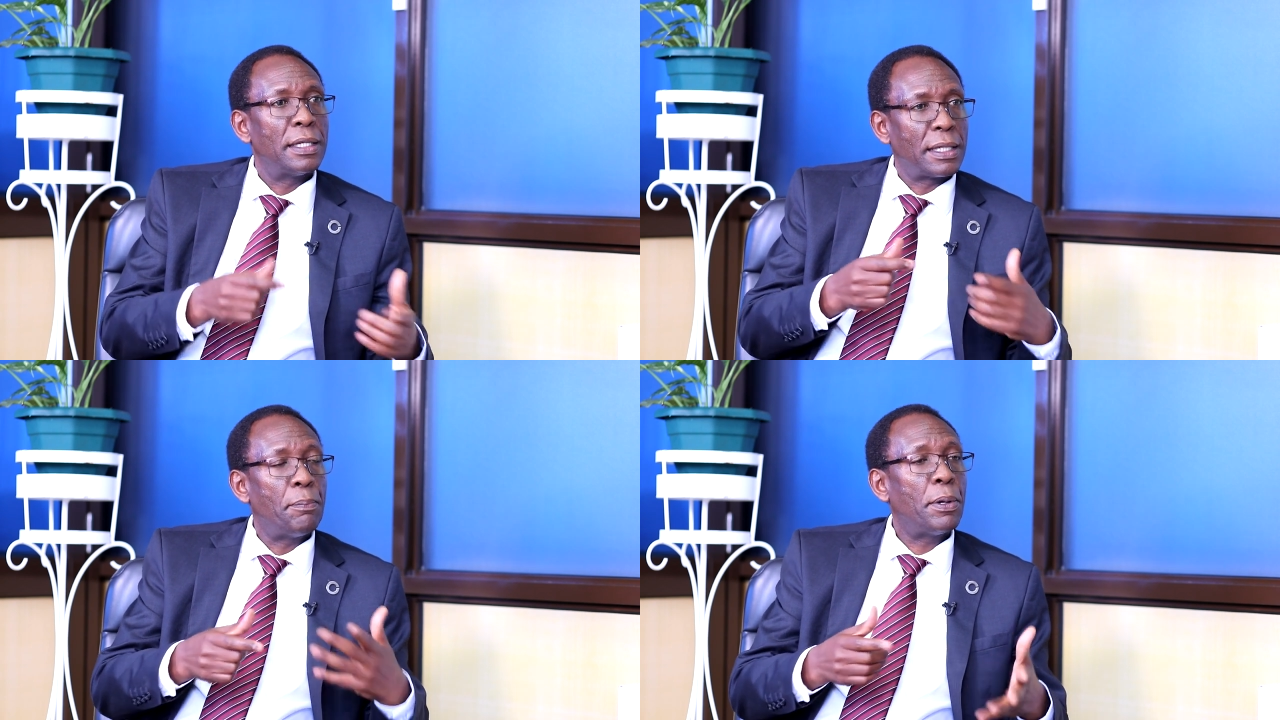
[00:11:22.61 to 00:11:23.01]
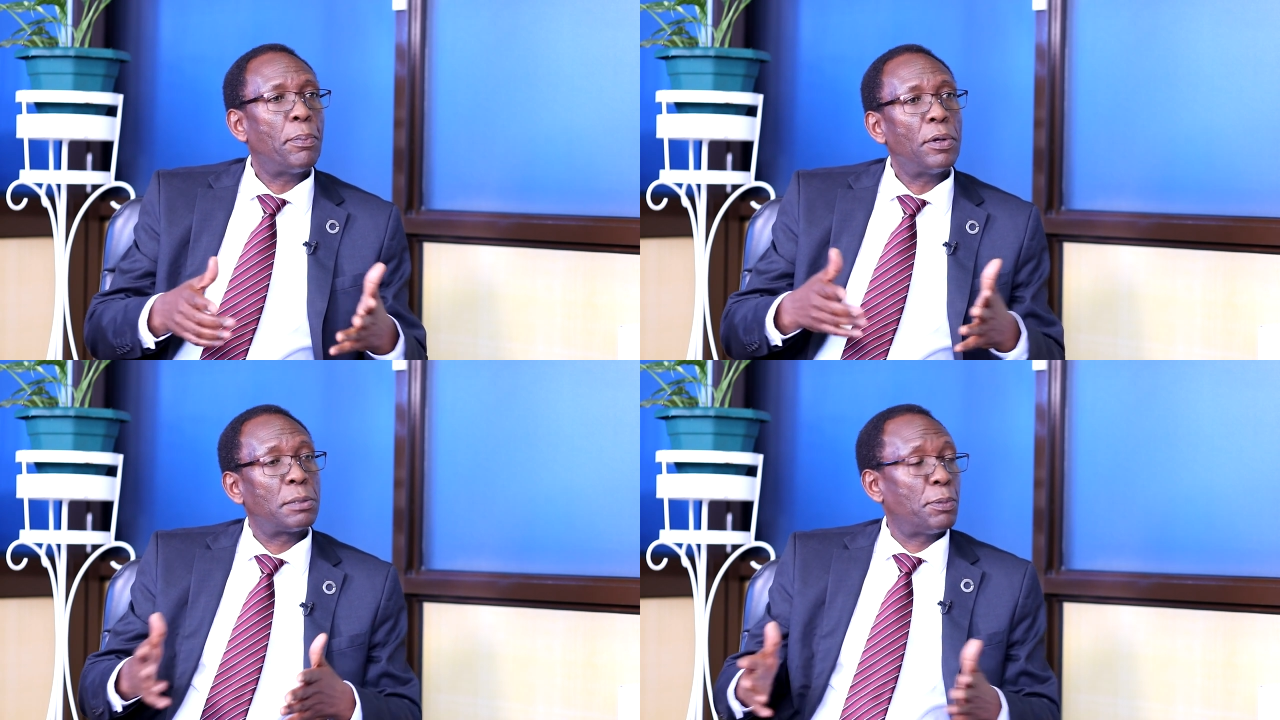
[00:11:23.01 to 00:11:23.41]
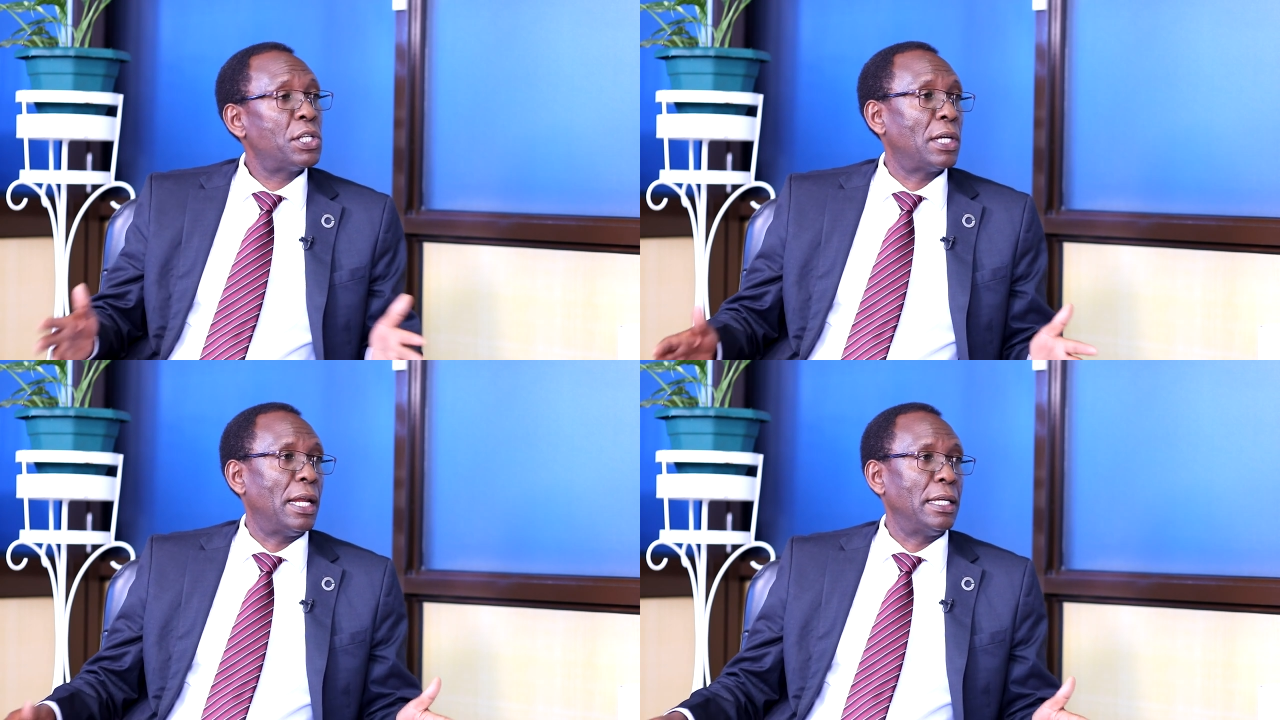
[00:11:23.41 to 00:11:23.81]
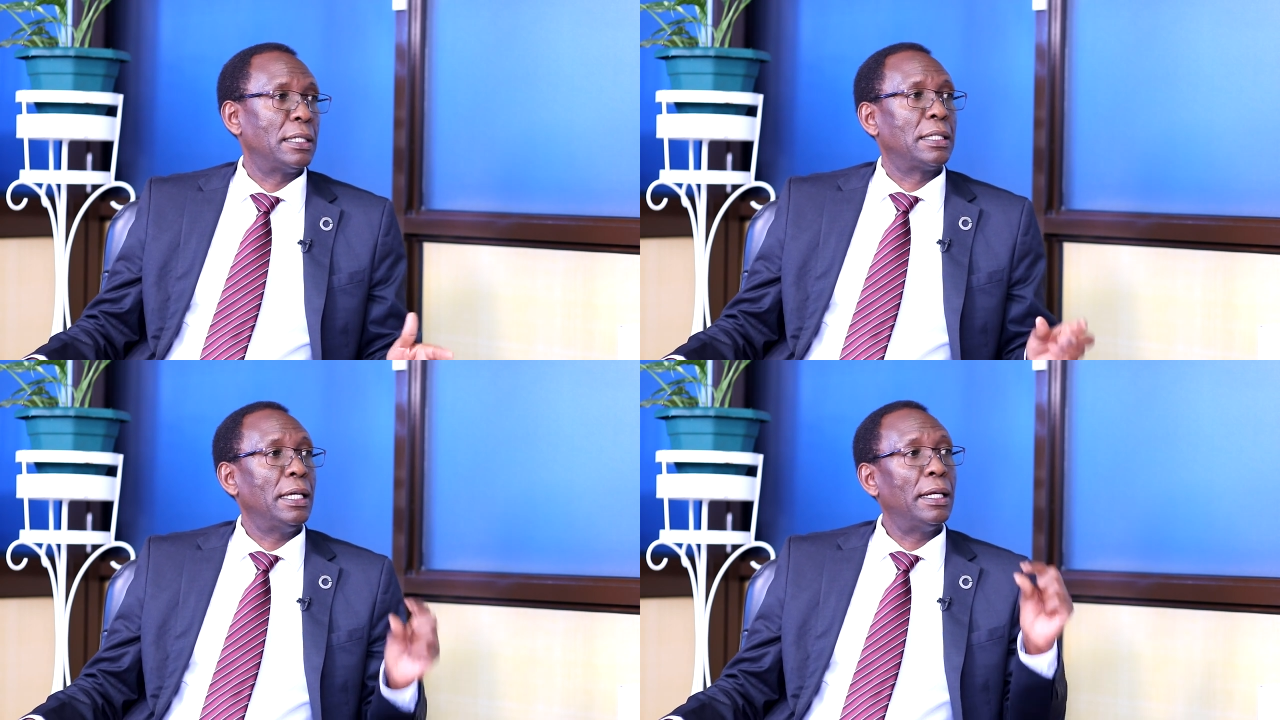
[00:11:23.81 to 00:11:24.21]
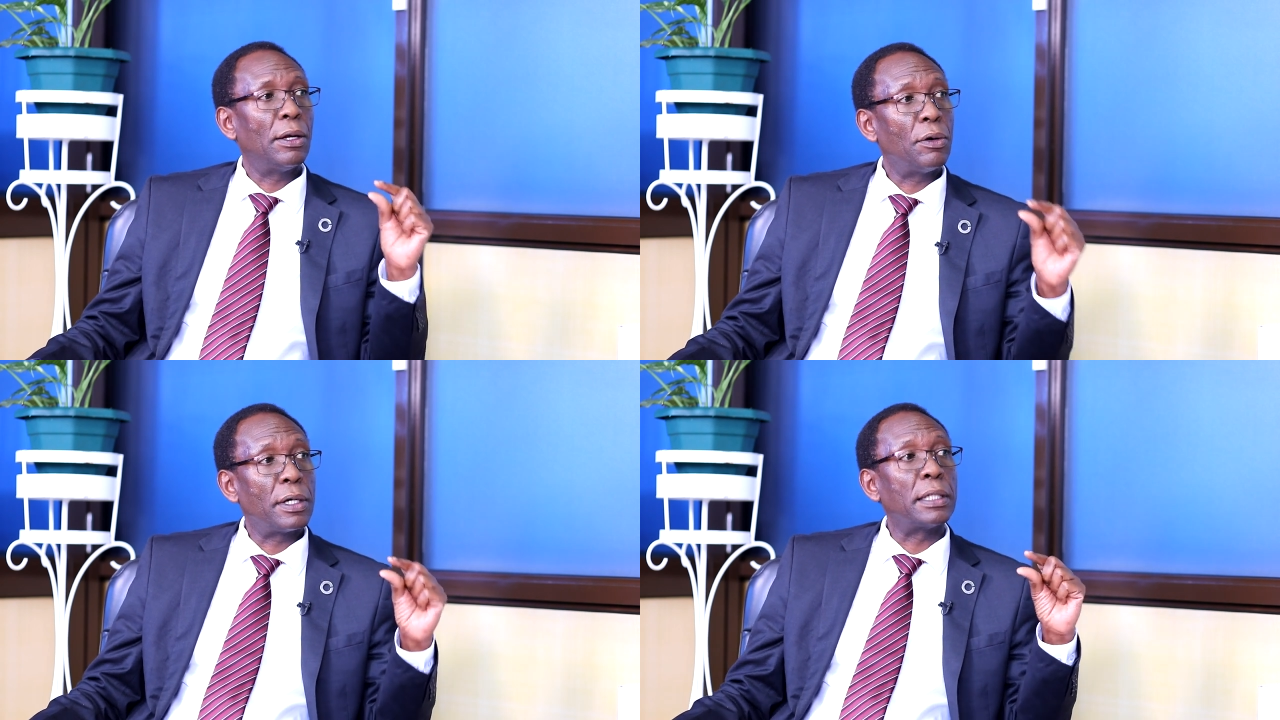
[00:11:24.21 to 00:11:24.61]
Some people specialize
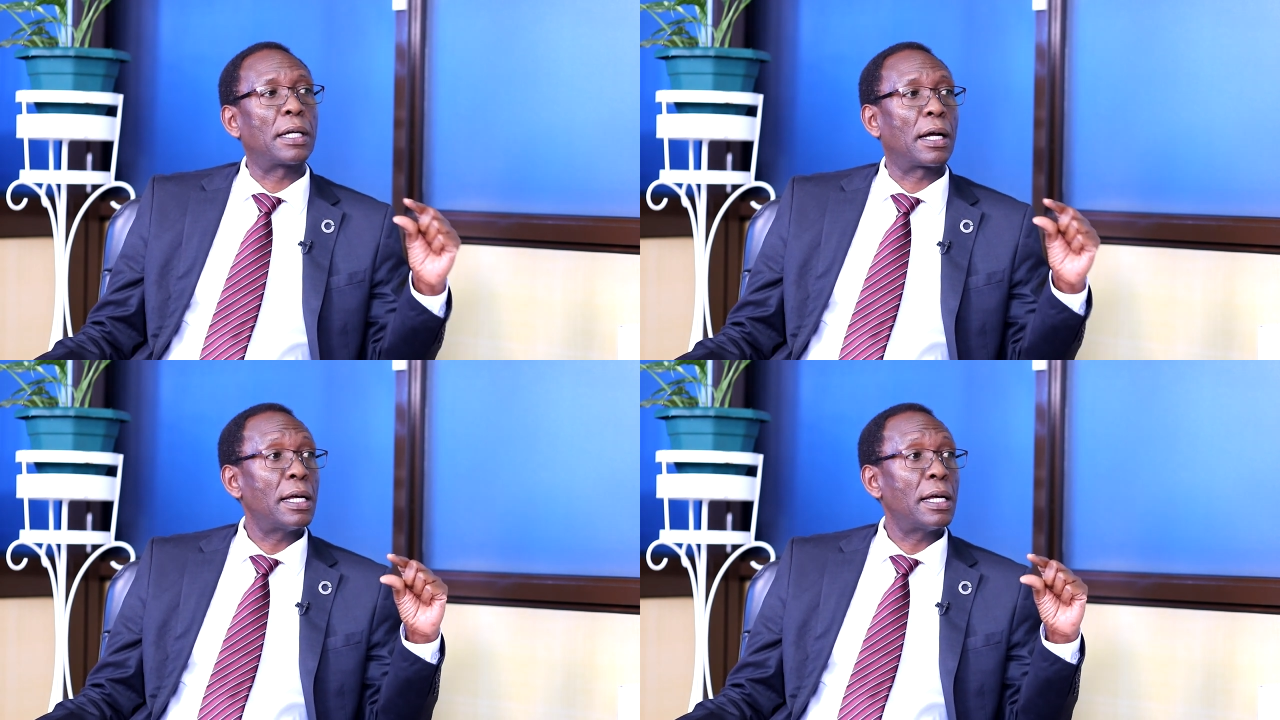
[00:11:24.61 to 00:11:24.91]
in low-risk